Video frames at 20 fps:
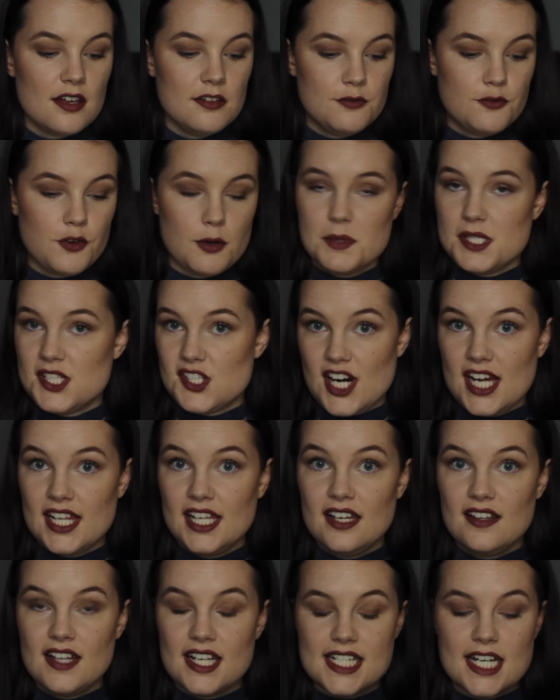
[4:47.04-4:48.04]
from
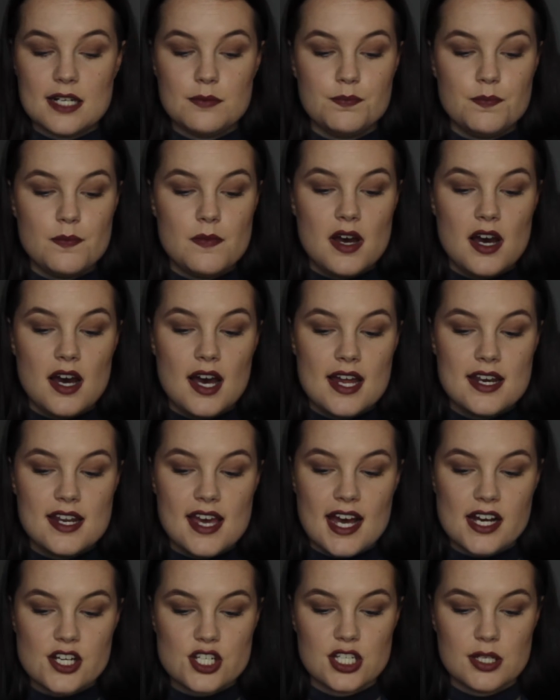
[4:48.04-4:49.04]
Australia. Like I'd
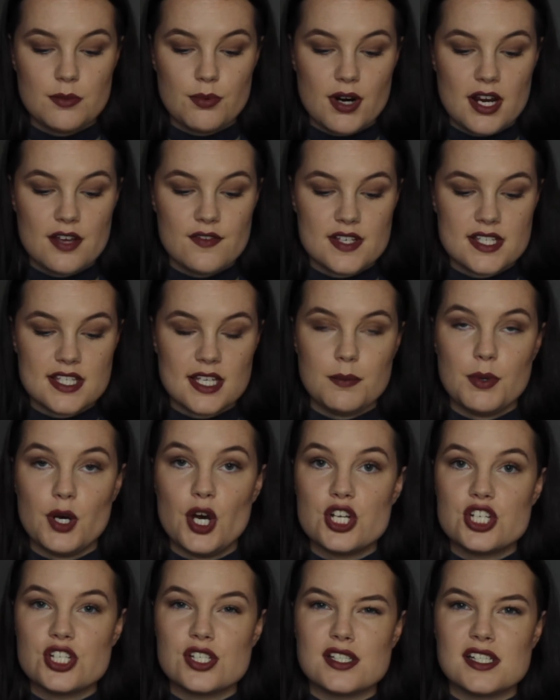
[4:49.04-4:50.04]
actually previously
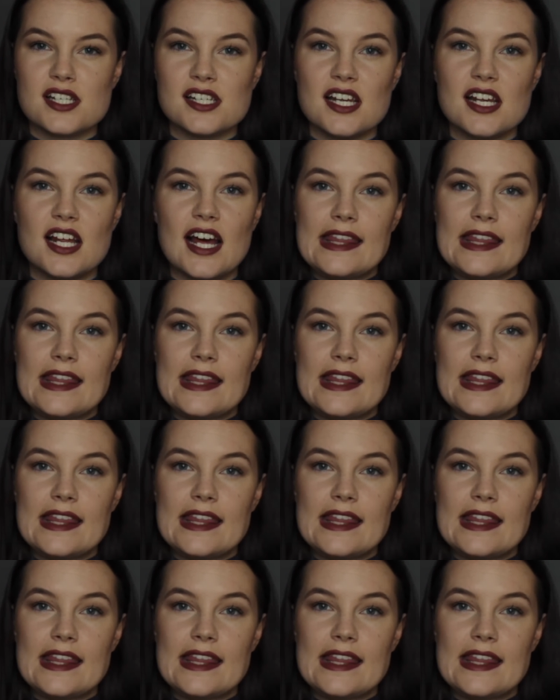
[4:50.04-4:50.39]
purchased it,